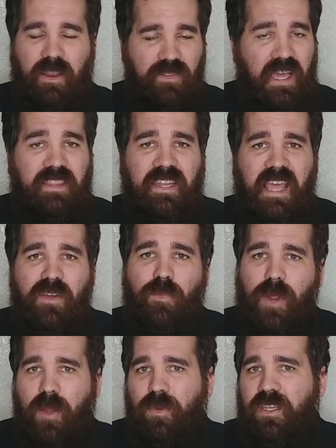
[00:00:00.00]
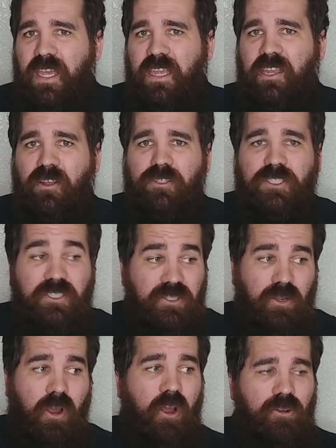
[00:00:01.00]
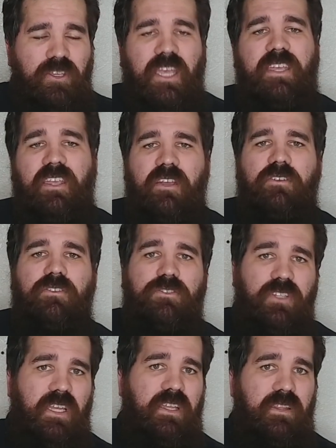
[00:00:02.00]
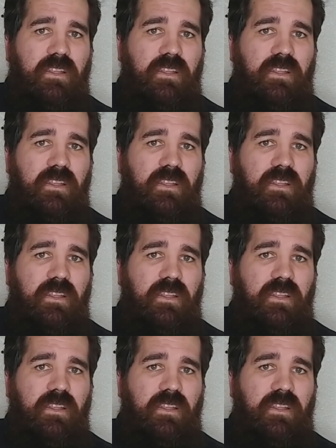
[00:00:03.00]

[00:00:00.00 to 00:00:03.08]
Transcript: not that I have a problem with gay characters because there are gay characters in